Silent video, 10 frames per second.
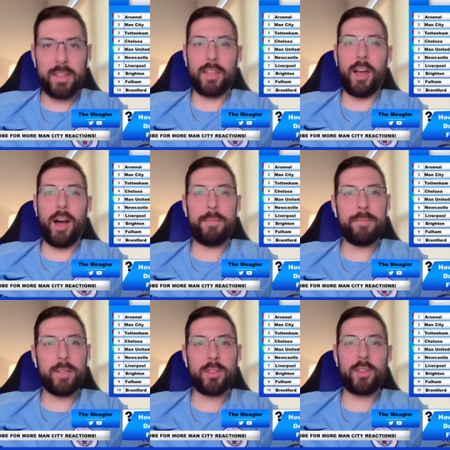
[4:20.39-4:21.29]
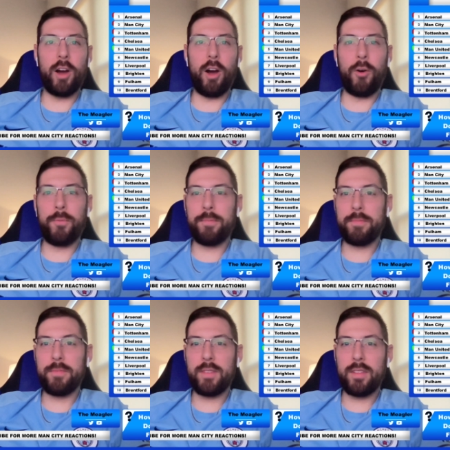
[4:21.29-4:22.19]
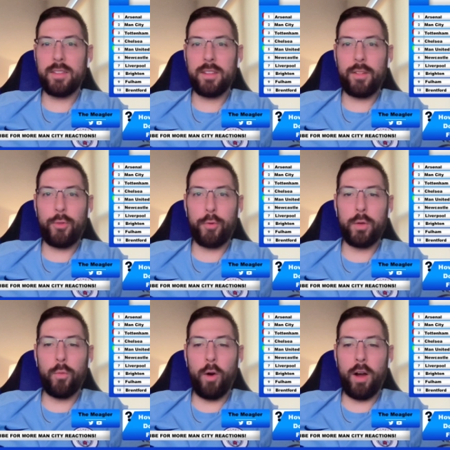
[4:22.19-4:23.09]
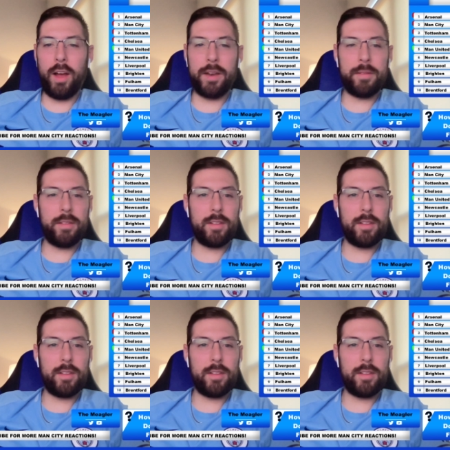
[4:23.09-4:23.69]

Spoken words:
Yep, let's go. 3-1.